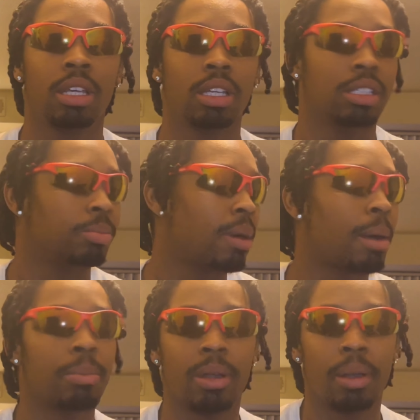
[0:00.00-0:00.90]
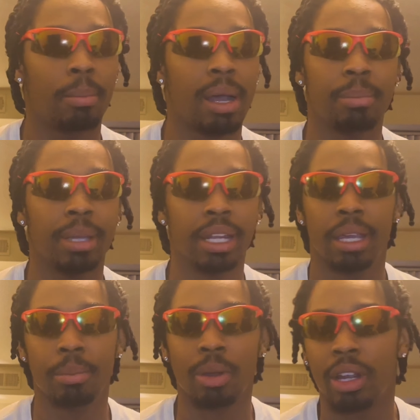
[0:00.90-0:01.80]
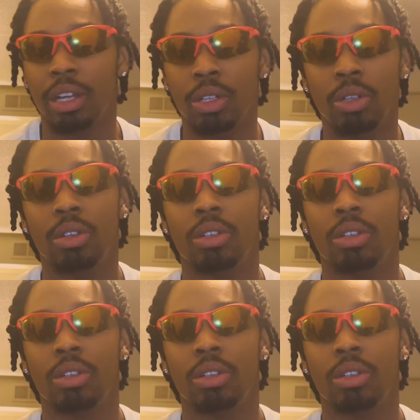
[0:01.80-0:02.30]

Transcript: because my my bed ain't brand new.